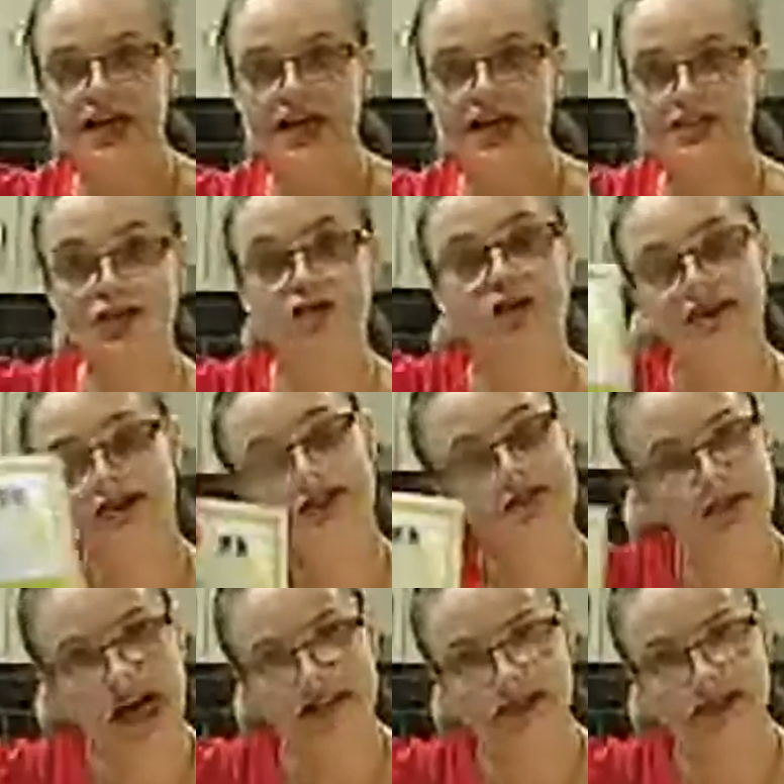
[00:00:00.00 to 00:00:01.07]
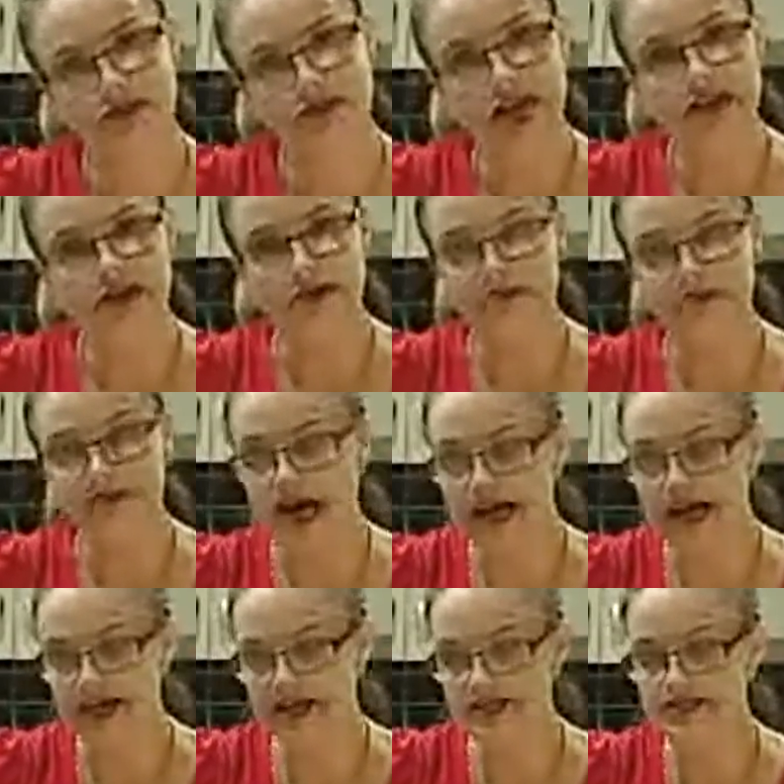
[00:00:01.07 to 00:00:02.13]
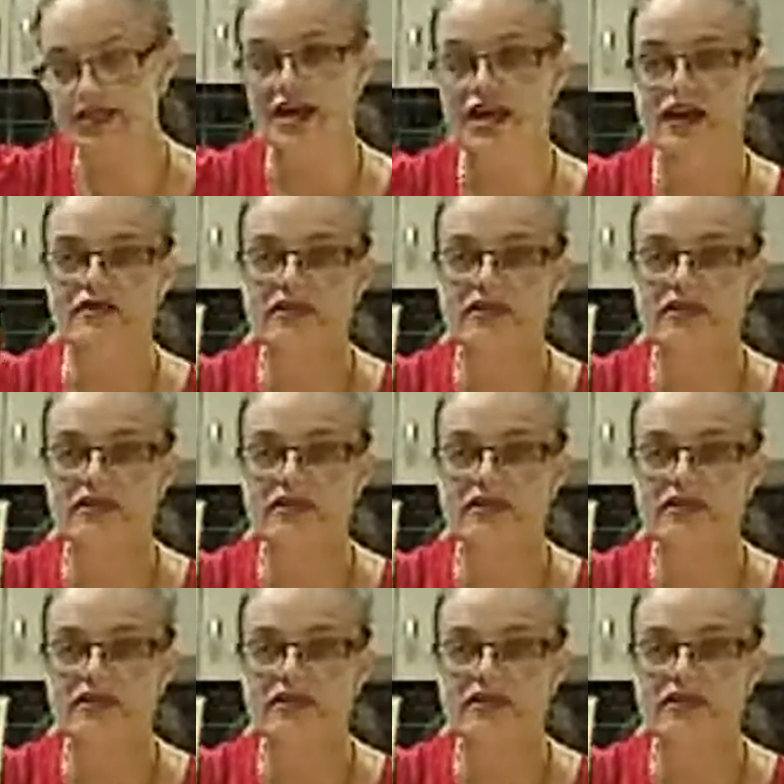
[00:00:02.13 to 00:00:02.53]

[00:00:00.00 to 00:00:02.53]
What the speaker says: It's a great thing to pass around at parties.